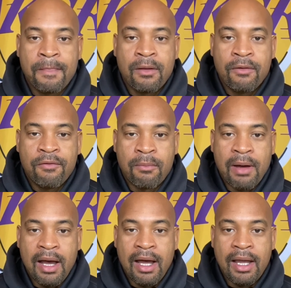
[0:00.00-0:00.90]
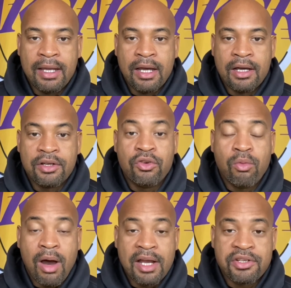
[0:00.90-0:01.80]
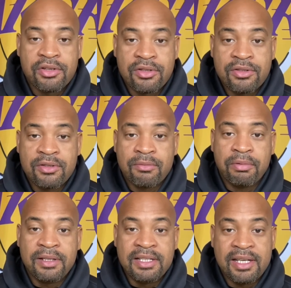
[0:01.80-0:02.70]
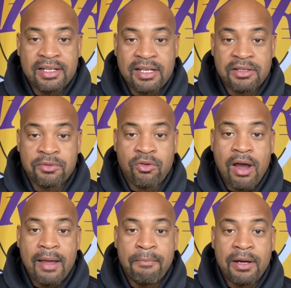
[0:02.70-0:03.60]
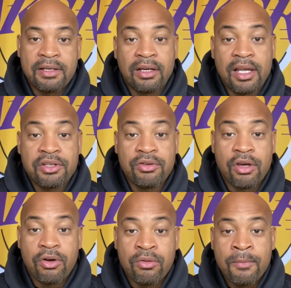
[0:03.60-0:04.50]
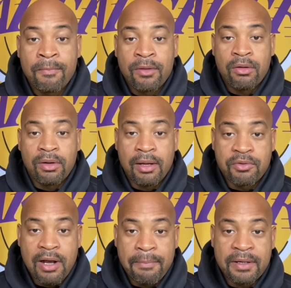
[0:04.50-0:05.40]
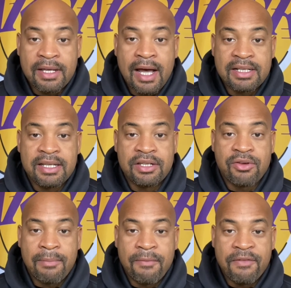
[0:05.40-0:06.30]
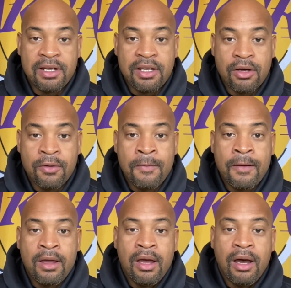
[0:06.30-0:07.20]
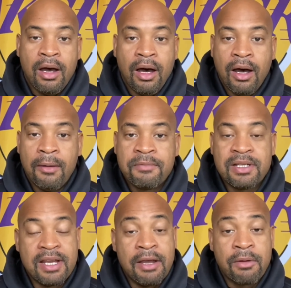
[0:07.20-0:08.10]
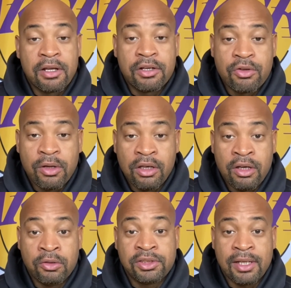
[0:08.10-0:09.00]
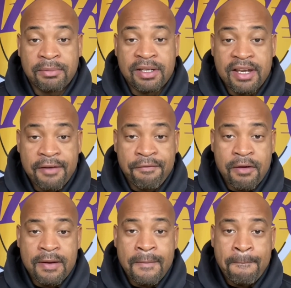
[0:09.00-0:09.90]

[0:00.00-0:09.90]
For my new watchers, please hit that subscribe button to let you know when I'm dropping content, dropping video. Today we're going to do a little something different.